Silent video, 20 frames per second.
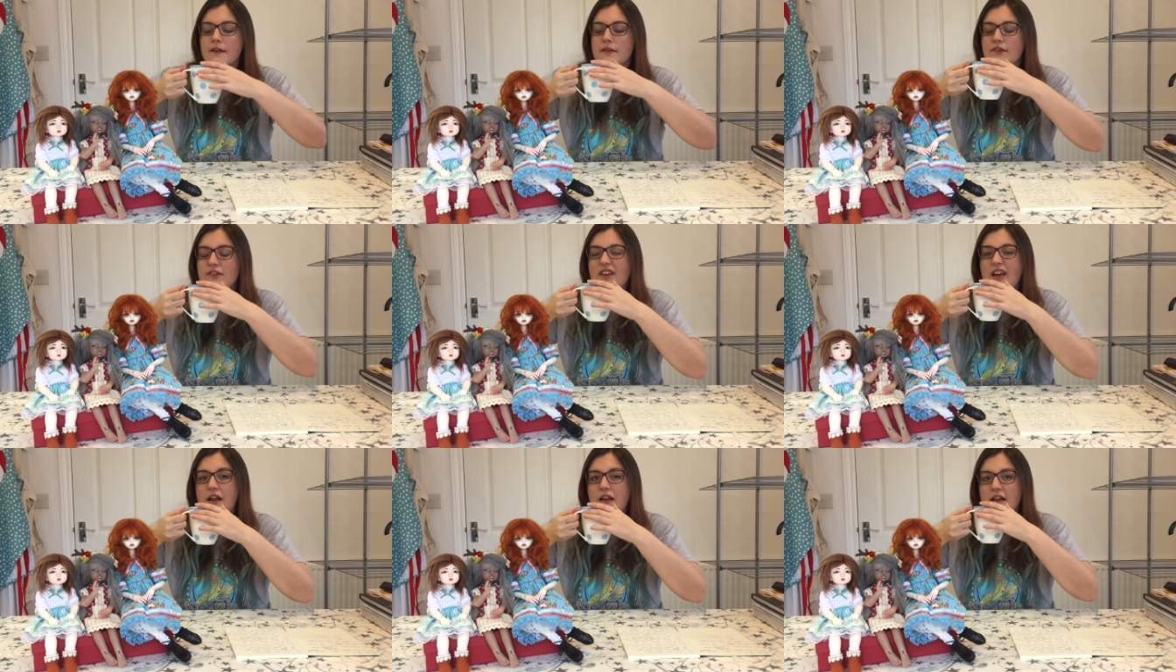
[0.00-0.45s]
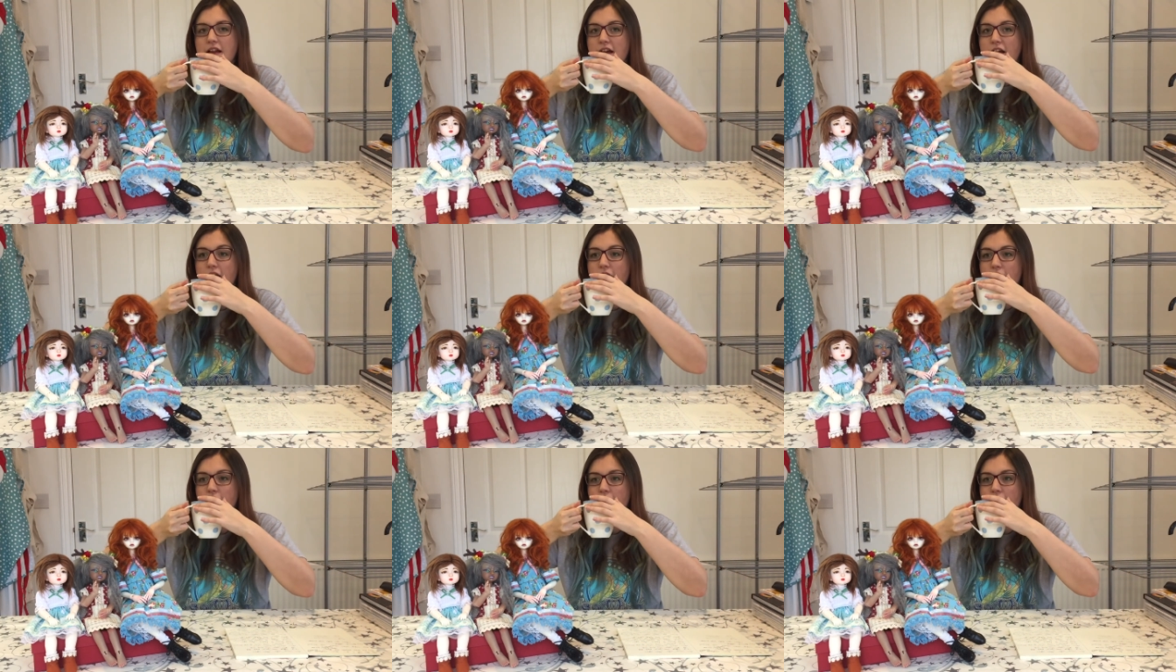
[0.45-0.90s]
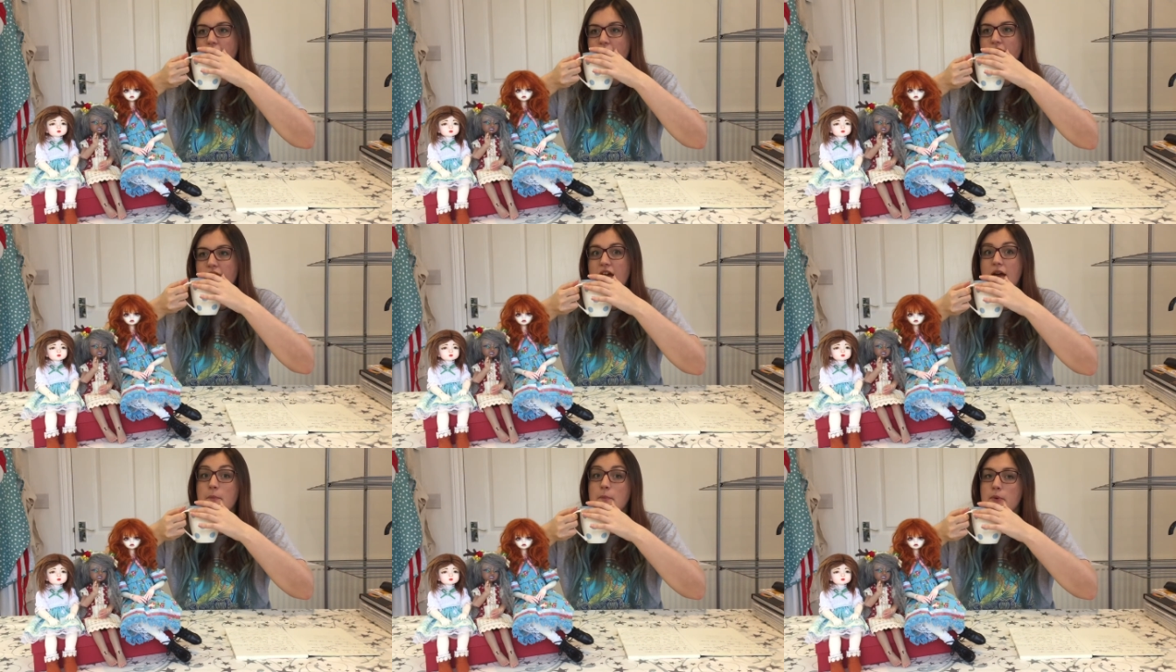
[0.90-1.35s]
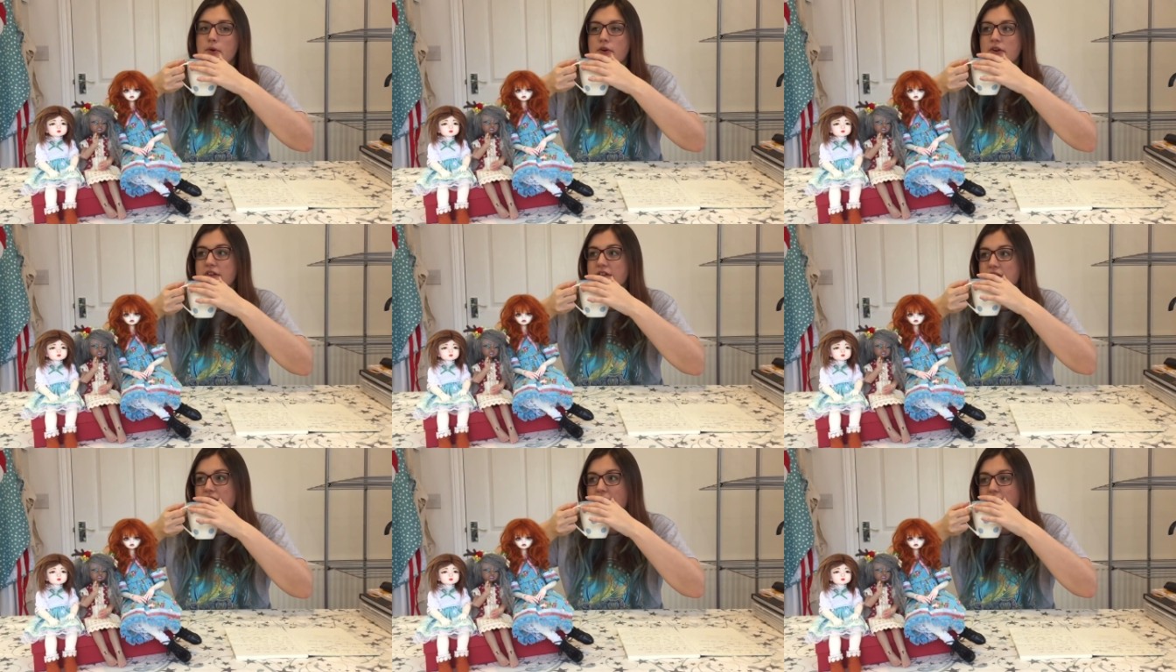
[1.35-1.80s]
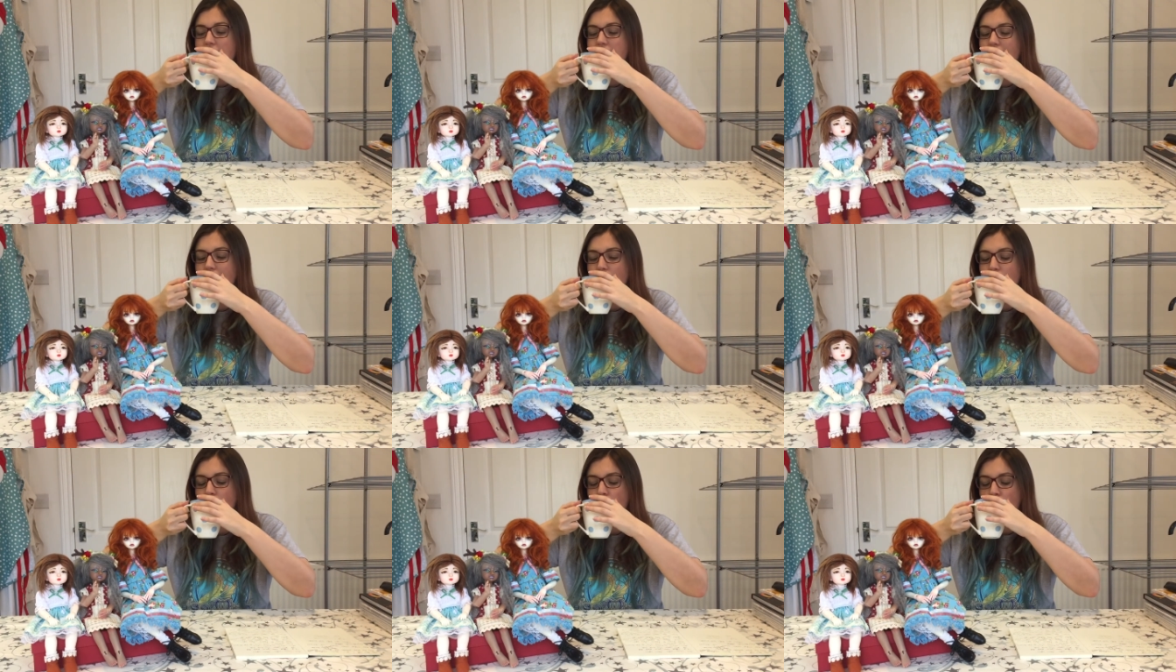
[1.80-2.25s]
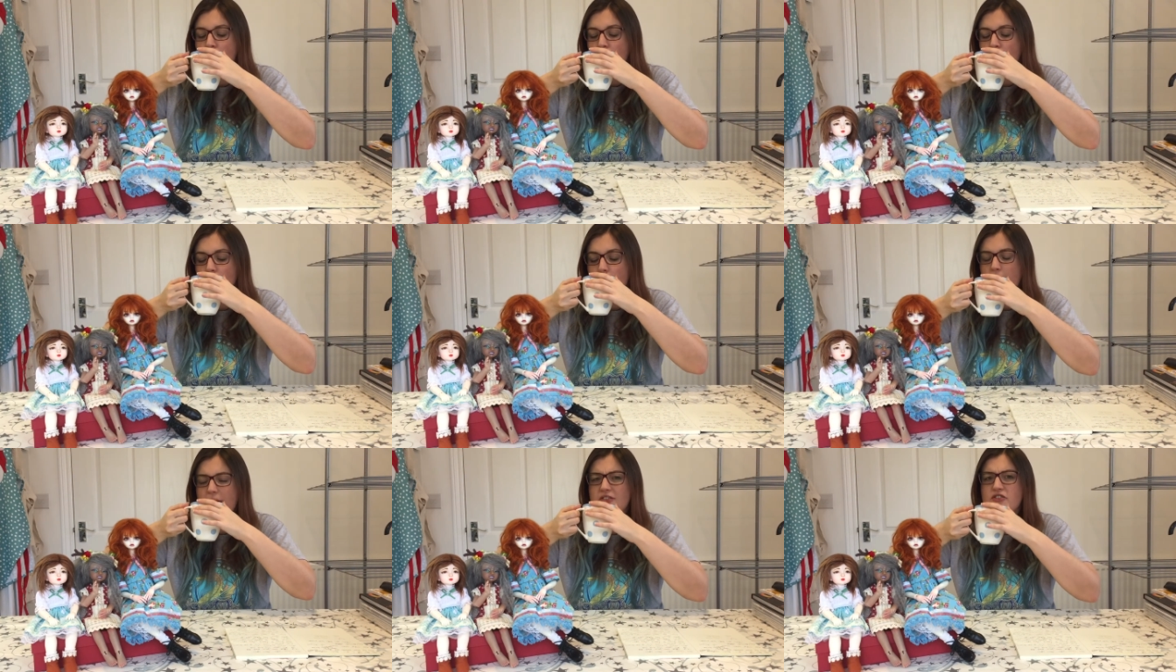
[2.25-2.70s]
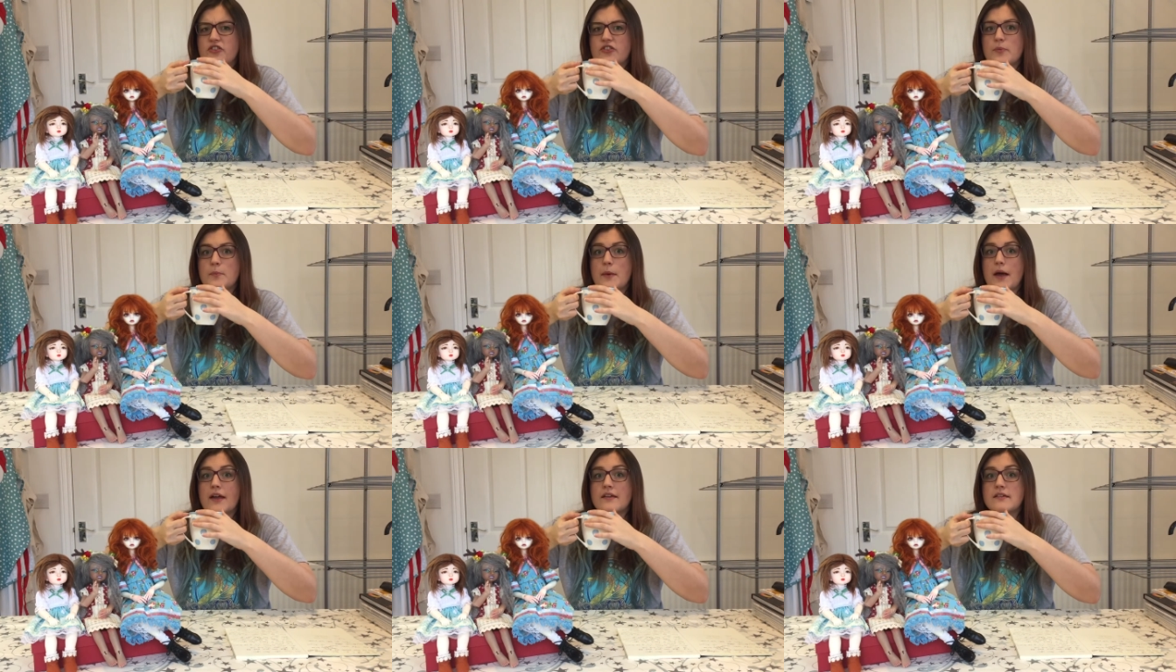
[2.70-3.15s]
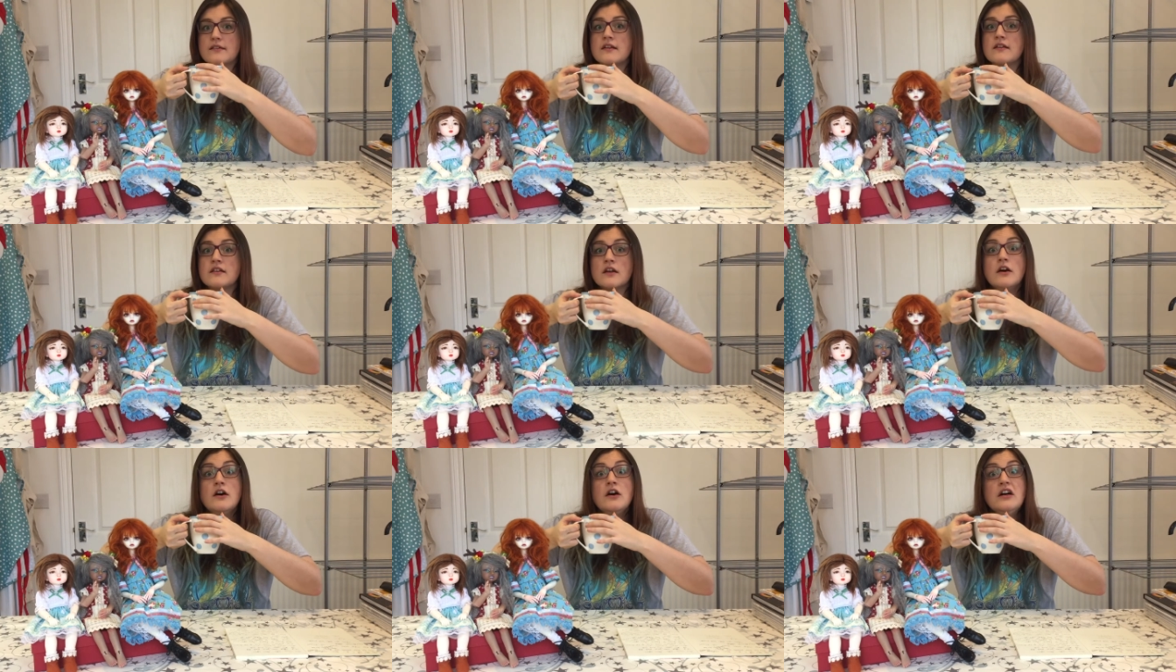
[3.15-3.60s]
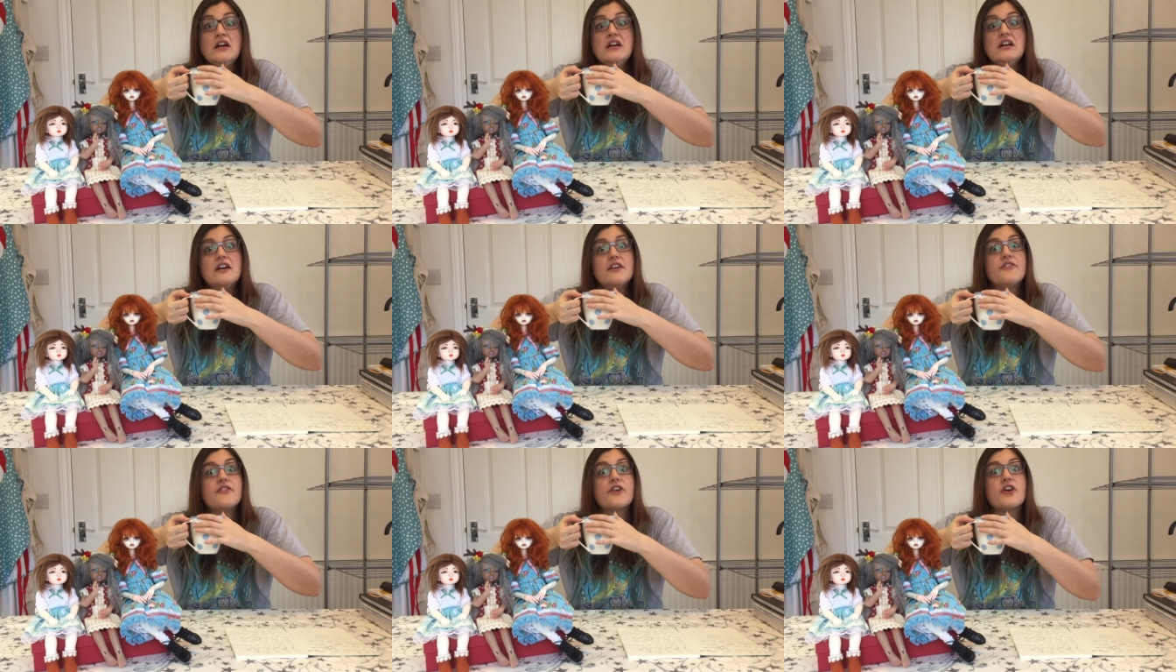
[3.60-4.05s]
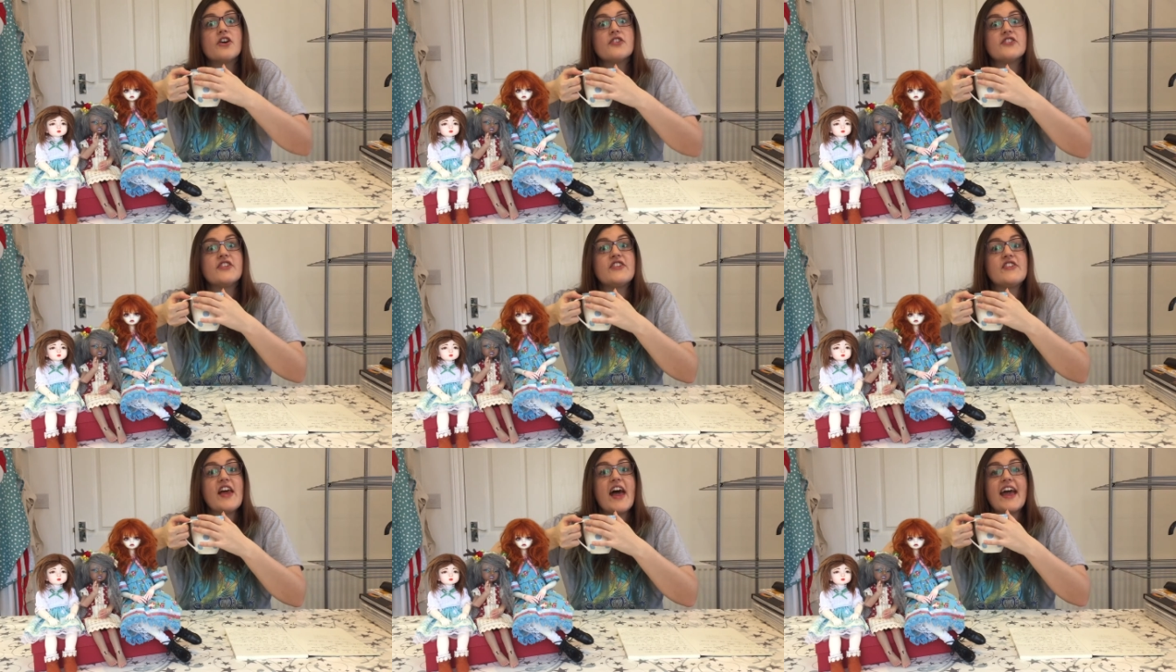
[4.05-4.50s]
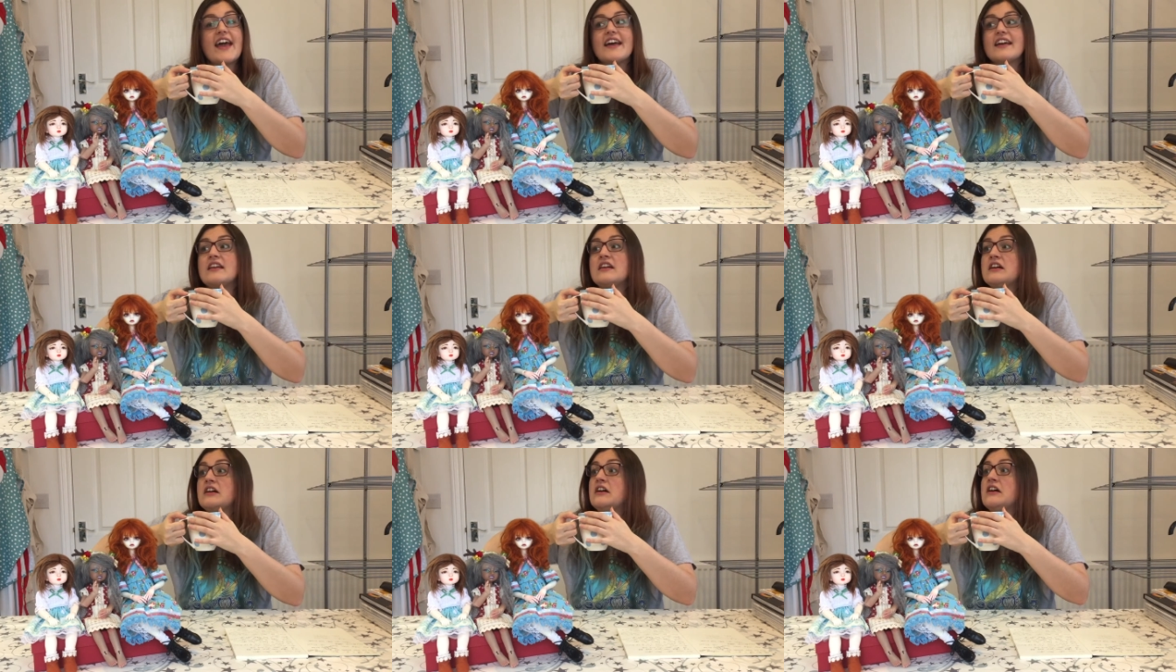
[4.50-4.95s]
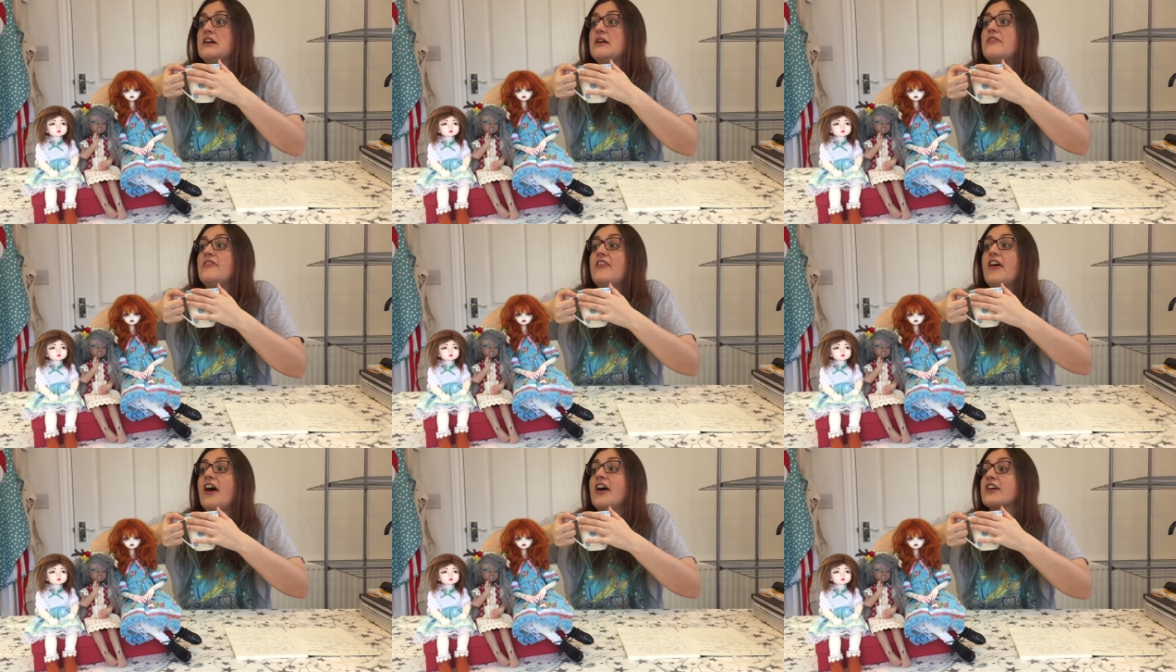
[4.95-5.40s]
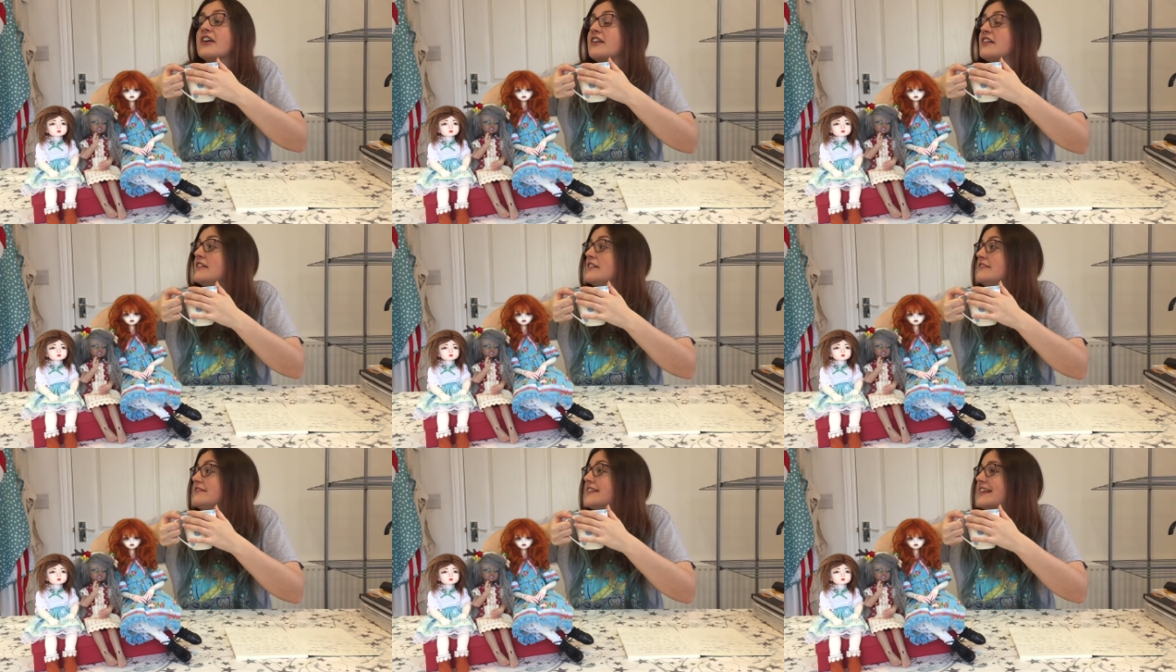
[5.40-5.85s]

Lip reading: Settle in, girls and boys, settle in. Bitches and bastards. I forgot to say it. Fuck.